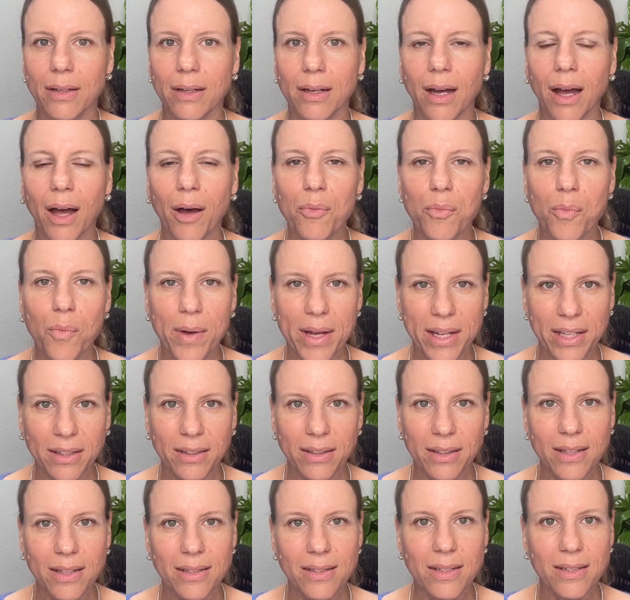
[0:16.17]
A
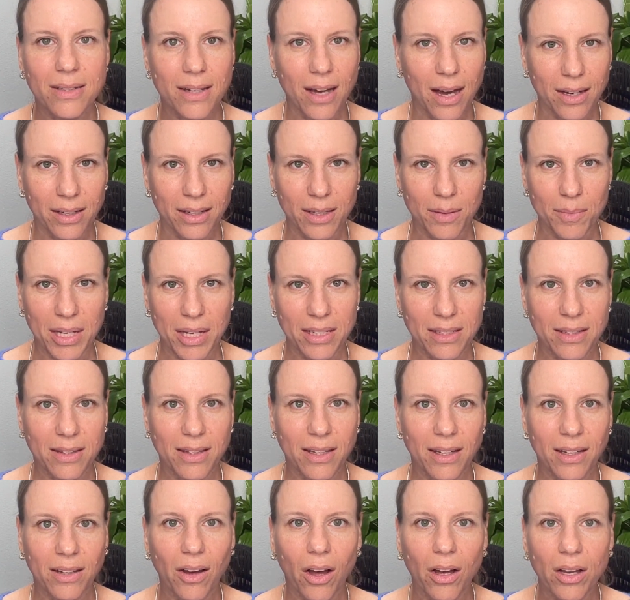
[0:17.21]
will is a document
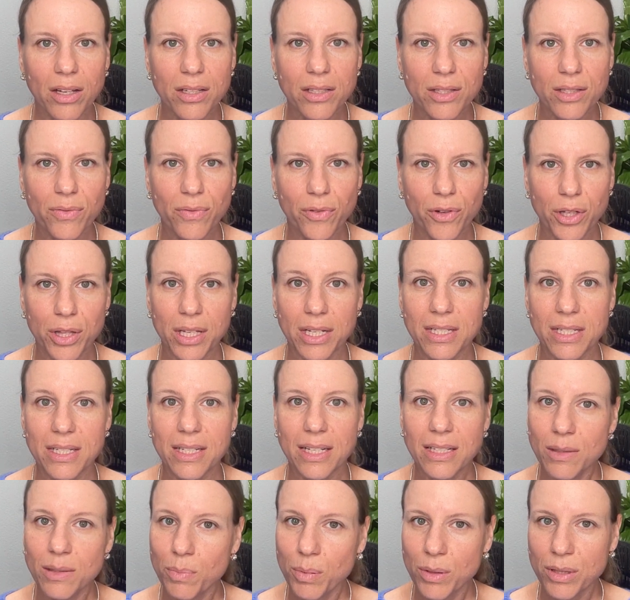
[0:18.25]
that calls for the
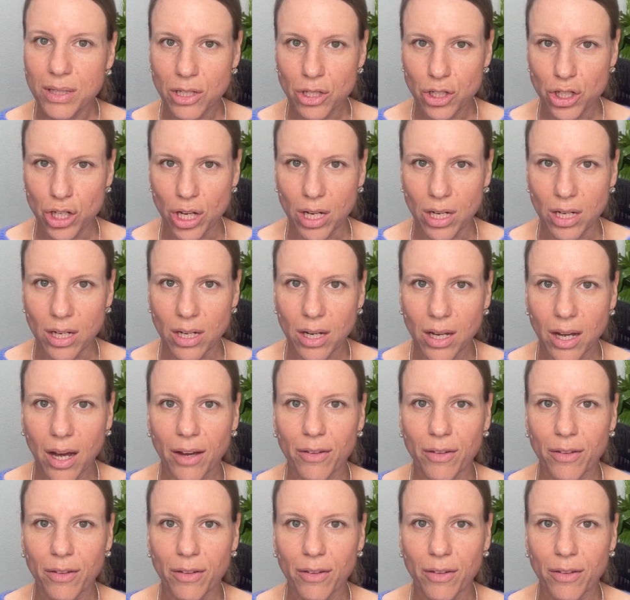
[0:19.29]
disposition